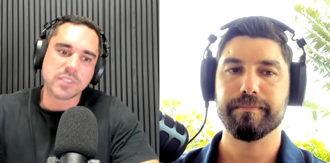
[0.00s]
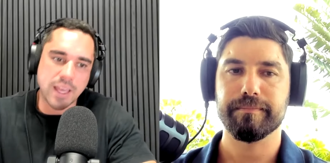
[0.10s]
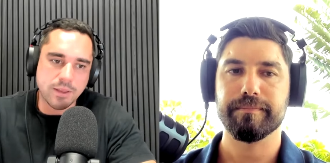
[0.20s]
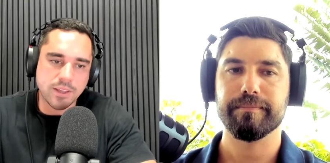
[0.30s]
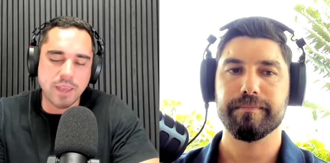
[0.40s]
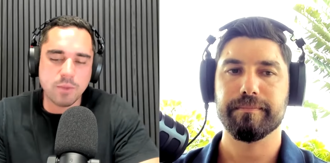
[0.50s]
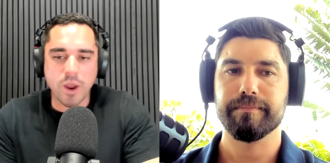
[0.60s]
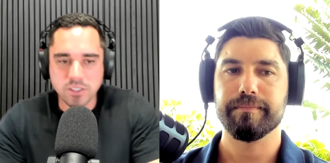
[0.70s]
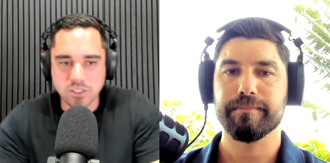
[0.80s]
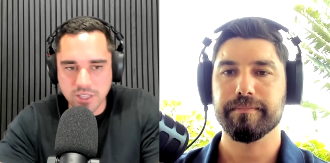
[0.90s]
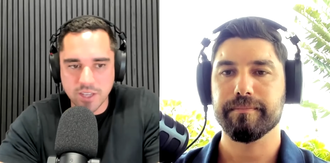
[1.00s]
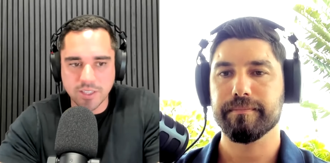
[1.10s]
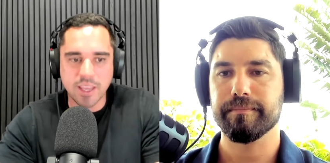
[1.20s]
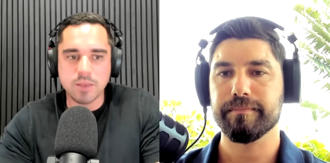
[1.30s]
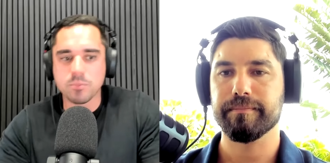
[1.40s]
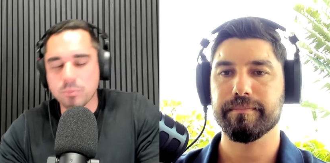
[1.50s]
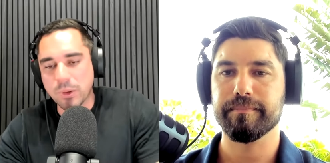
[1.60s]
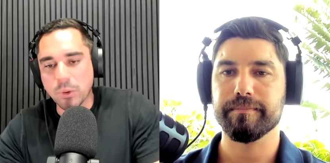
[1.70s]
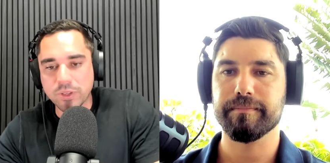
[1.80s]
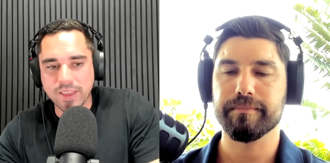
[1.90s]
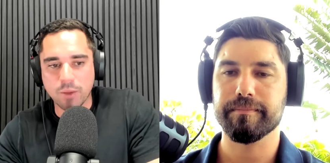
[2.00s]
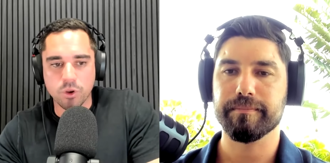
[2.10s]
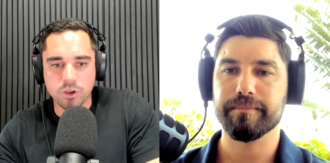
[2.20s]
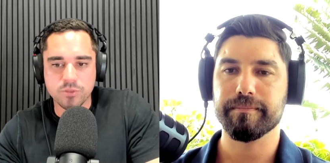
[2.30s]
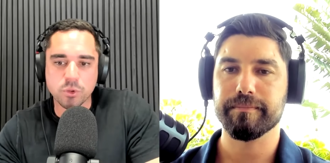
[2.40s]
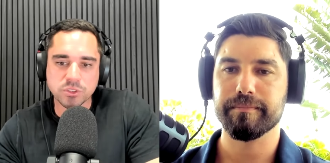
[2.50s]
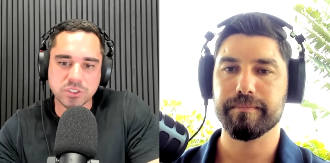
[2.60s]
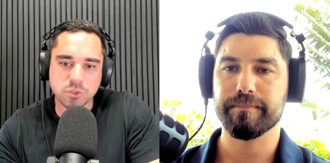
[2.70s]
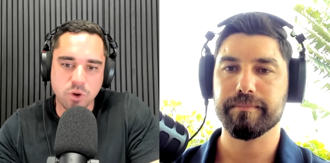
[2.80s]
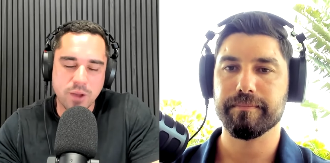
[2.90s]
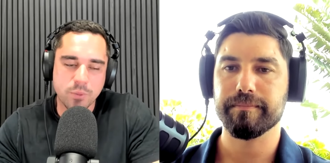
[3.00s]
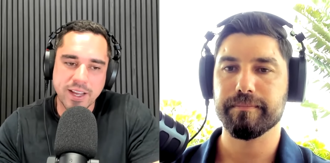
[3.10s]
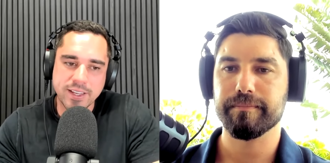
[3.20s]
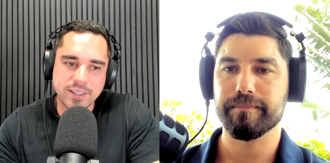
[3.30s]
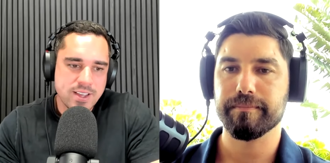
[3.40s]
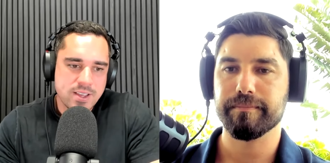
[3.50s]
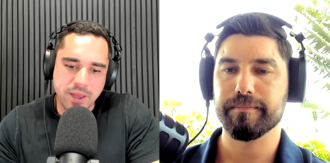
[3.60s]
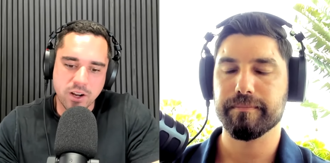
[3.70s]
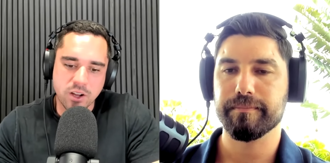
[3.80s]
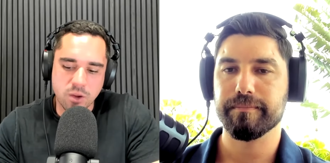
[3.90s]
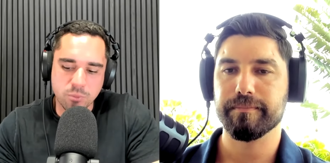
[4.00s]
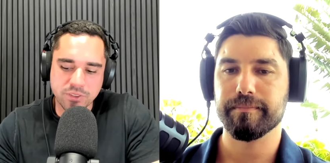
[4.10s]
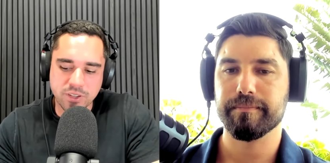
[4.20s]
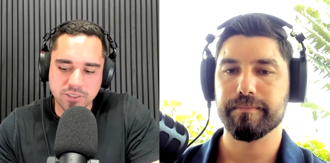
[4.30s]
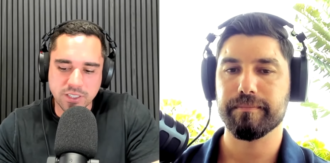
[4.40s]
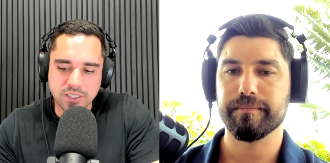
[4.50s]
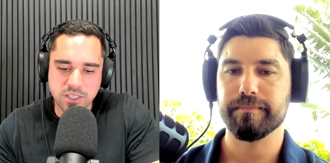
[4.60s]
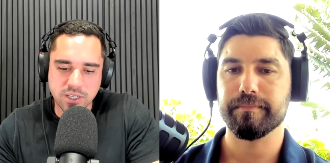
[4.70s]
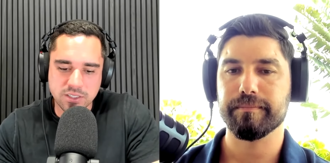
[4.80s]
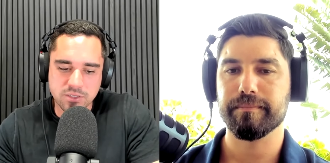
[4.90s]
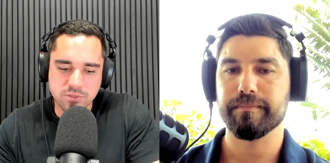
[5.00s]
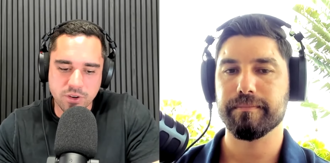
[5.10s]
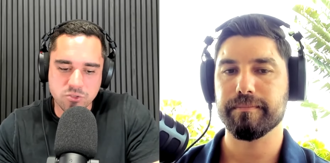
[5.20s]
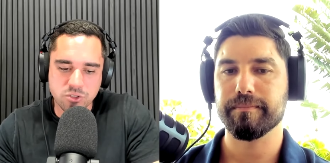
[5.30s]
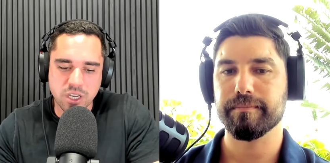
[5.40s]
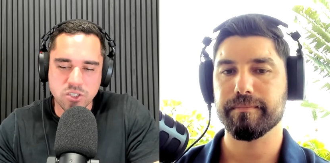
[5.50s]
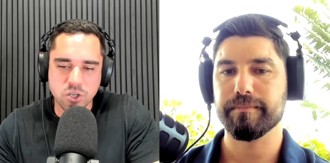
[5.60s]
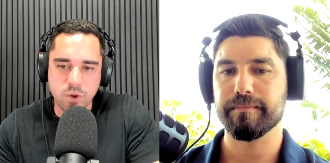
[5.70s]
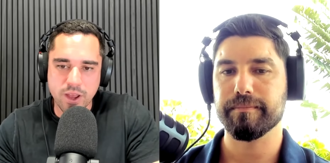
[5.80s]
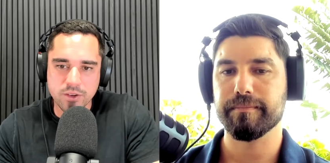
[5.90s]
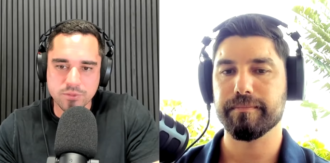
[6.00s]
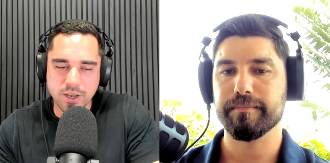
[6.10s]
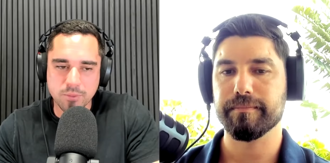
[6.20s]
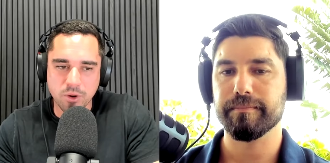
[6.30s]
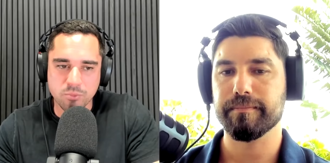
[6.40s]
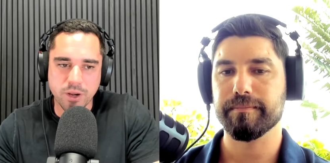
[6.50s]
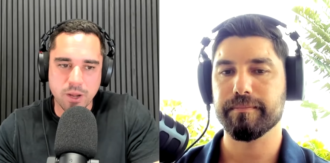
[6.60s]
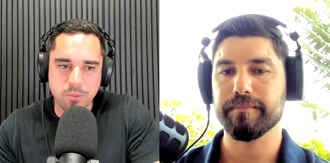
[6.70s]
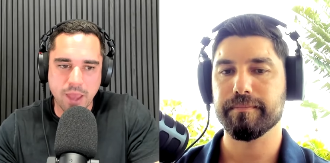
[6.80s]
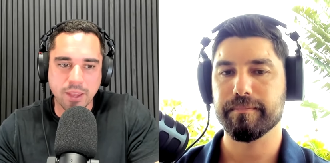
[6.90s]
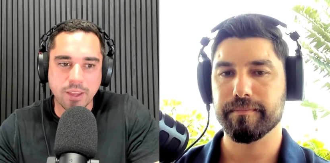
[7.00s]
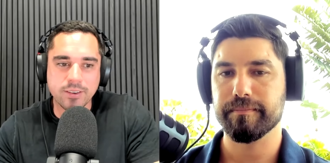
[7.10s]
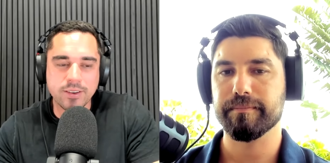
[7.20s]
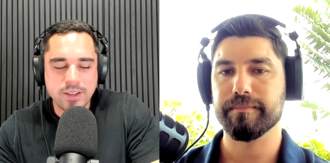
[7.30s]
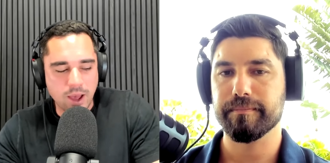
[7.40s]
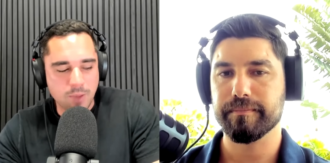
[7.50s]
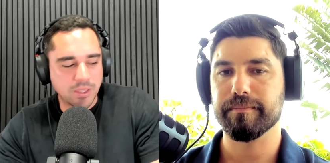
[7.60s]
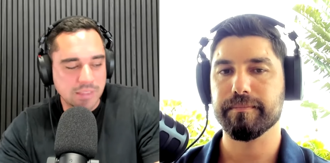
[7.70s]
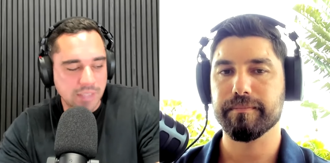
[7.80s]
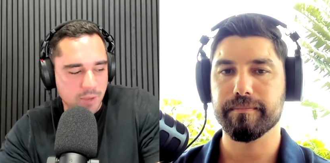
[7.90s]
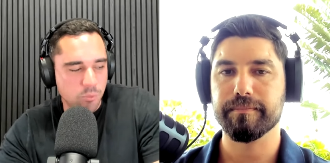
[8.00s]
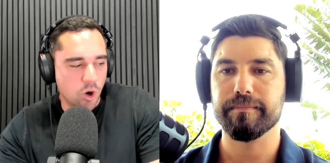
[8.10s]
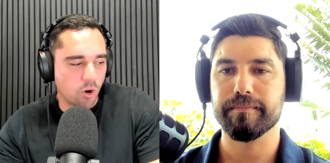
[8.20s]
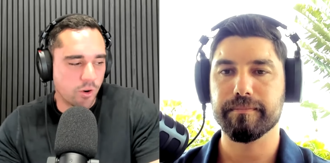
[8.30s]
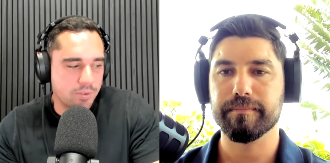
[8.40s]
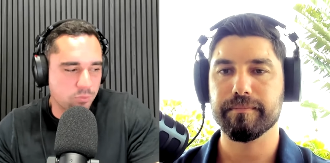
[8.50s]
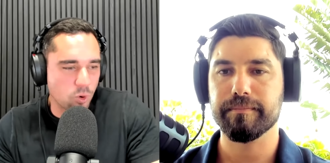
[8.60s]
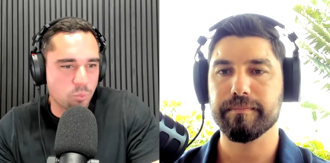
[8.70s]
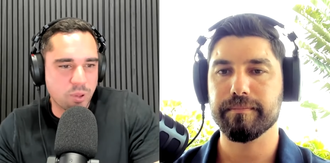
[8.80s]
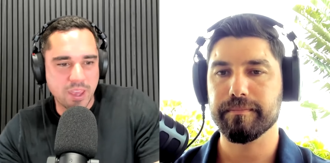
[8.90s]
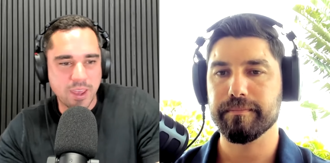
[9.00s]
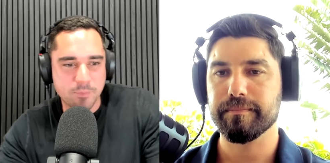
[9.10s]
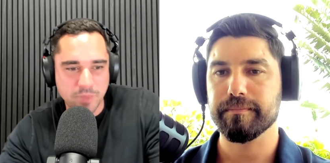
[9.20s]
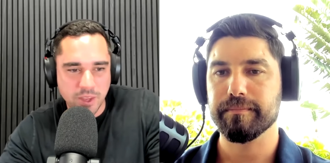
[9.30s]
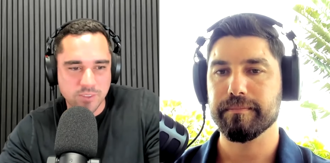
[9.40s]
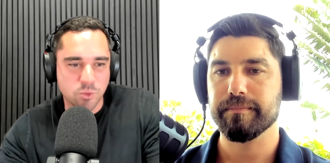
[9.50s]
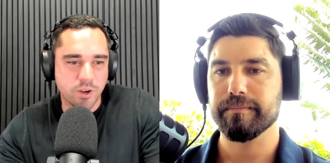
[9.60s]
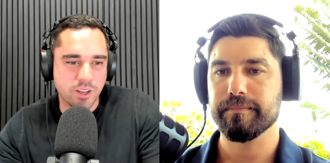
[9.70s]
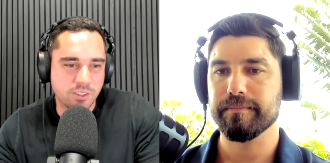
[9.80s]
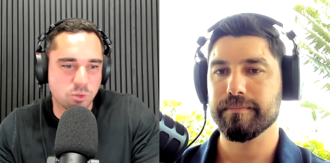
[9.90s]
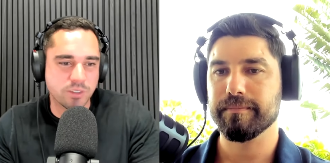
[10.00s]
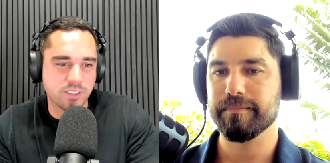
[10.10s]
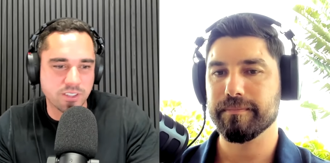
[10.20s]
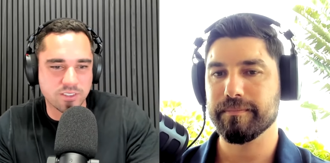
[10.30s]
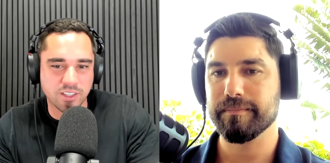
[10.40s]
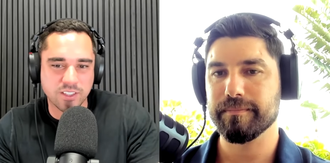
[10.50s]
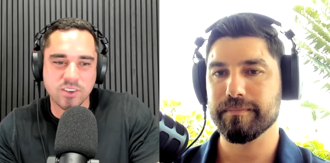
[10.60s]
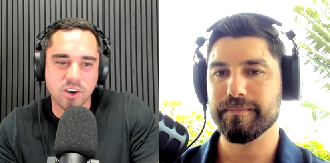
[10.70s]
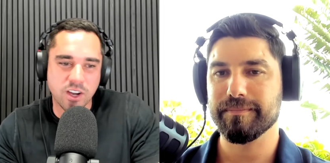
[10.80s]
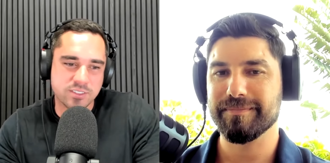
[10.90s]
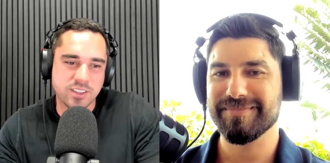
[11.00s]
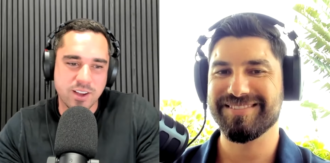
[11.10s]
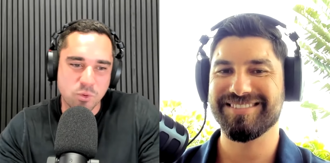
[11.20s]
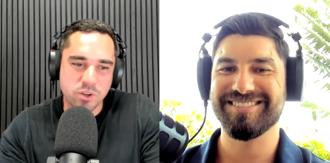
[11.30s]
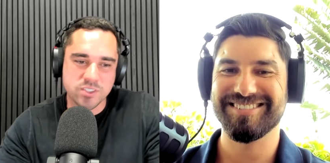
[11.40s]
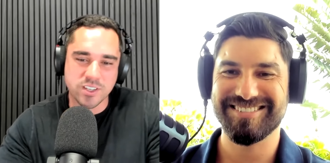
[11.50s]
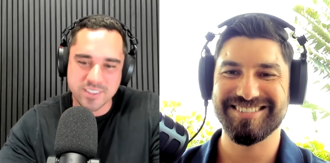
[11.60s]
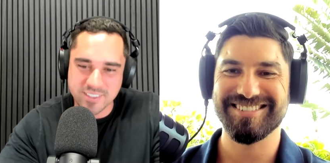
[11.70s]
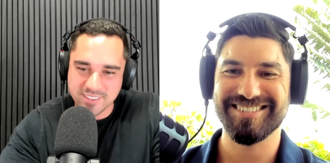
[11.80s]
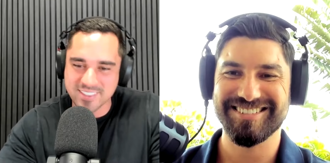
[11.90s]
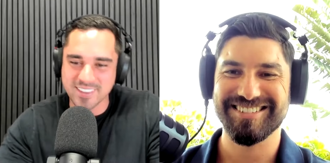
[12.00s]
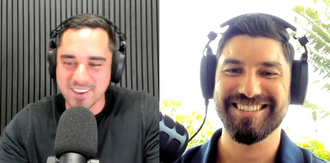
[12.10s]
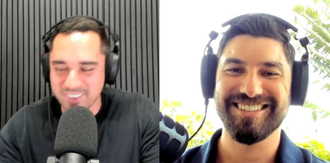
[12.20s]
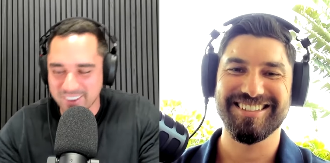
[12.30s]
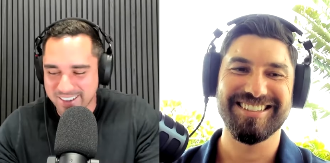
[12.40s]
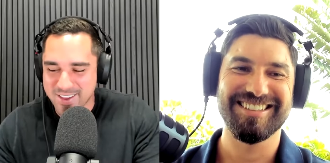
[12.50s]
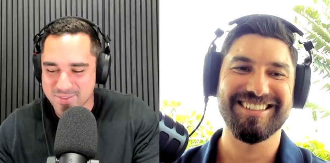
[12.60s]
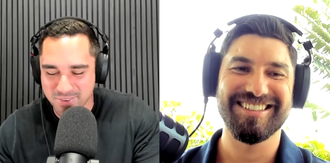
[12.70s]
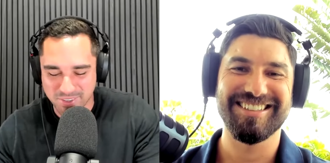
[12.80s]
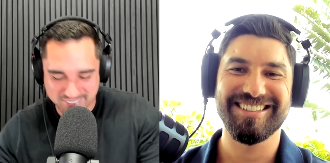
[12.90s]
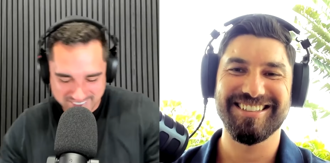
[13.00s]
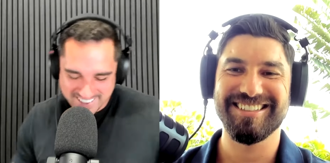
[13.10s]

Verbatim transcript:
Speaker 1: keep keep wages down, keep building that workforce in the right way, man, I, am with you. I think it's a it's a very strategic way of um, of bringing it back in. Uh, big Liam Corey 4 p.m. in 2026, guys. Uh, watch it. this is hearing it here first,